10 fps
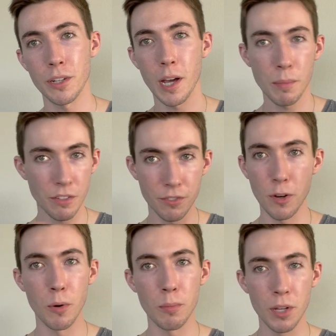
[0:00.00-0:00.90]
I may
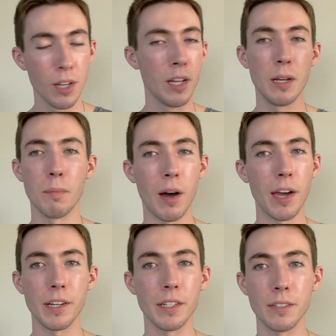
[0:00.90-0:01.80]
film
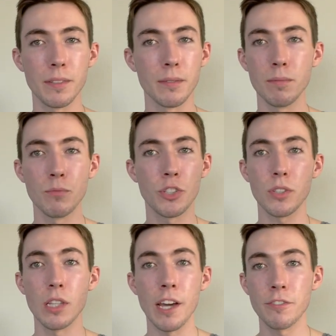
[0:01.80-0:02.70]
my just
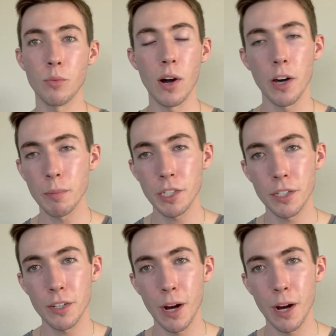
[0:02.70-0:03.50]
life while I'm here.